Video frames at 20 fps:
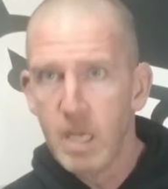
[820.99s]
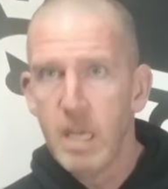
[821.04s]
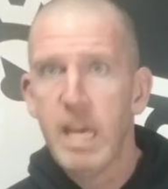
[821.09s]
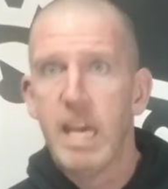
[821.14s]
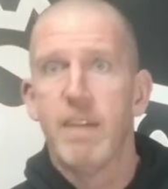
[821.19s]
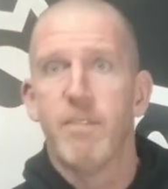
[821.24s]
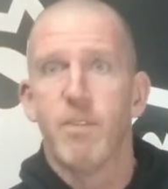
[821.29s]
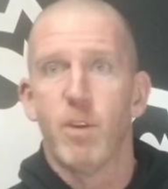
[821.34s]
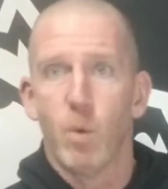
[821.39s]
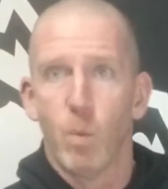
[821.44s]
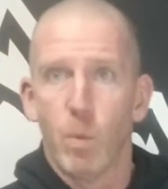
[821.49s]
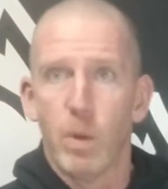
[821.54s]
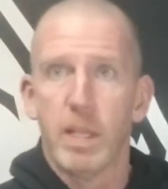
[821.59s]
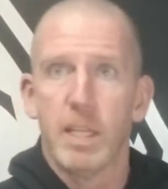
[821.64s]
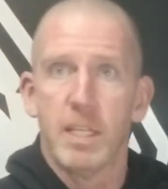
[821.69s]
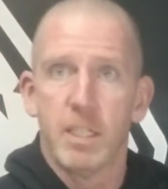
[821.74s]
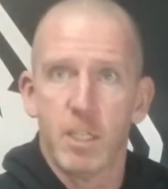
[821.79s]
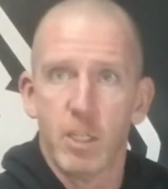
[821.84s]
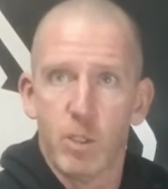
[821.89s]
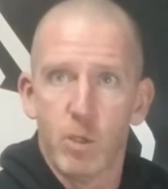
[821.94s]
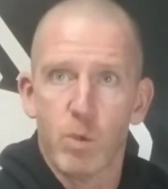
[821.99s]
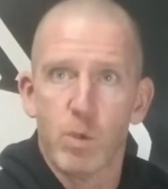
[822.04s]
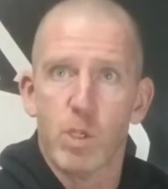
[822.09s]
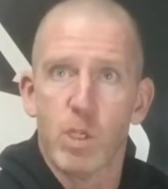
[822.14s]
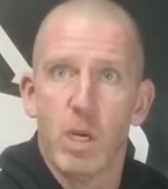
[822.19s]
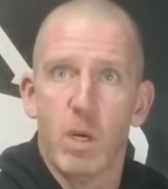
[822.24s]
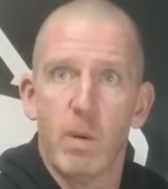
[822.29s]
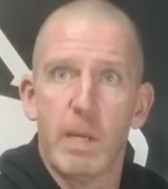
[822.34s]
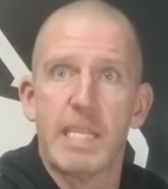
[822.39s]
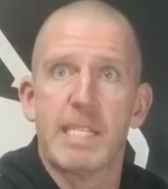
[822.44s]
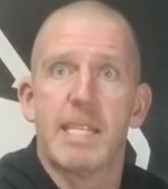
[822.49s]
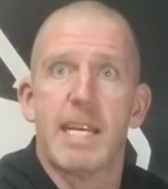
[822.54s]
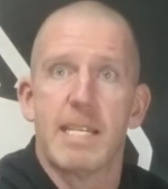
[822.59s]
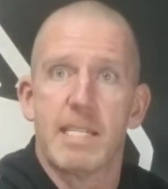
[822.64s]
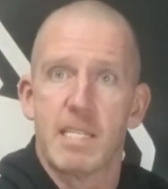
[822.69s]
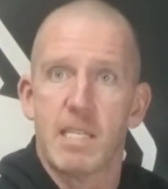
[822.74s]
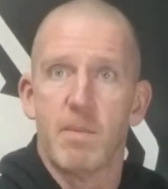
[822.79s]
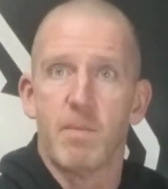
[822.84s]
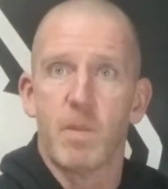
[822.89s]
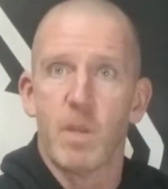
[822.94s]
If you're willing to do so, is that
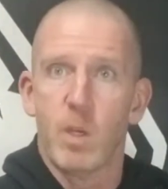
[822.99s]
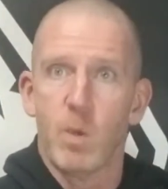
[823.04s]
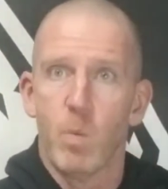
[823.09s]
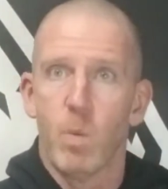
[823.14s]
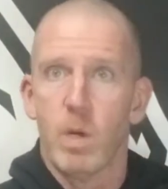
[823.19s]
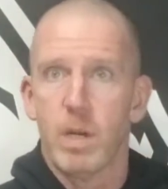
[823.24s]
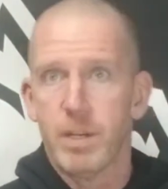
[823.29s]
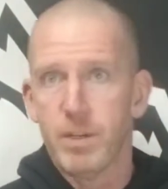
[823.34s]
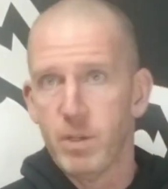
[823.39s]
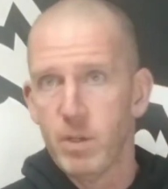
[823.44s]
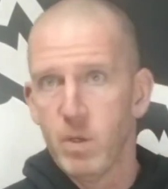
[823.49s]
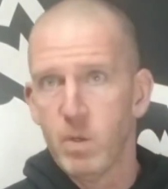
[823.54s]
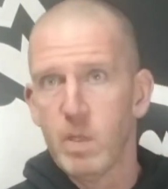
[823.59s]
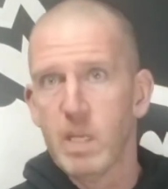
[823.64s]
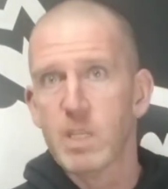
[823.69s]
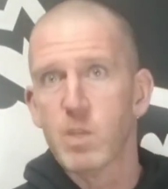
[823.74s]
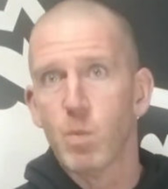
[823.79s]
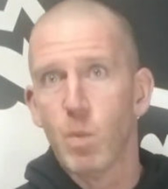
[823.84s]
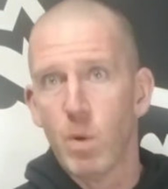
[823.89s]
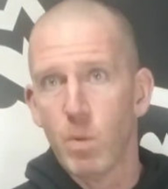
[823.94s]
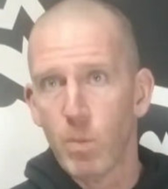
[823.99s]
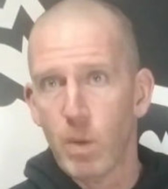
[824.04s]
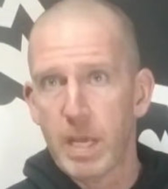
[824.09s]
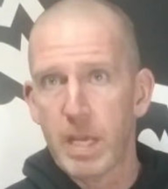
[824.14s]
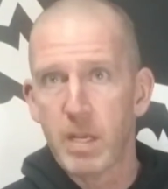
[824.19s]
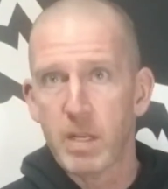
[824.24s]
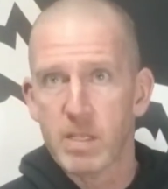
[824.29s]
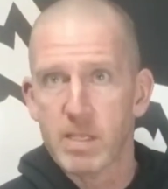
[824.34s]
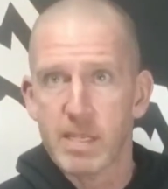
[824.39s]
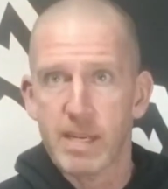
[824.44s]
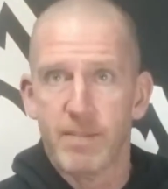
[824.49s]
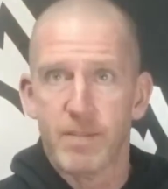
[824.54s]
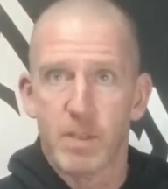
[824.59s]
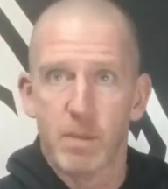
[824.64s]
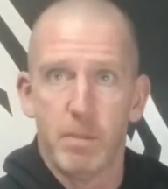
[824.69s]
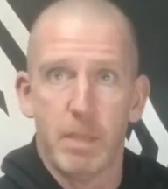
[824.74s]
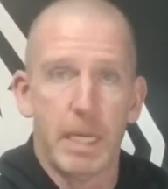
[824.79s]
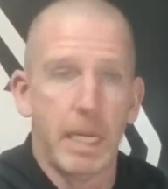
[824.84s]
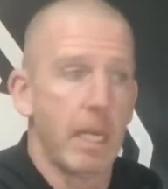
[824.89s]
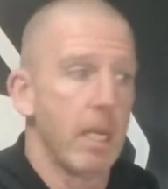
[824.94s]
something you want to do? That's one way you can save some
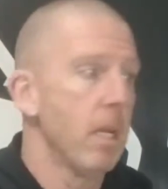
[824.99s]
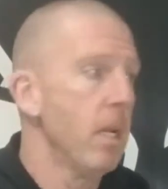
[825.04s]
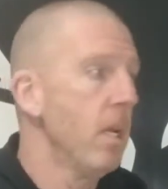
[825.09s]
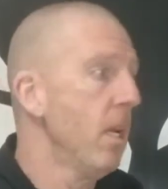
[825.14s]
money.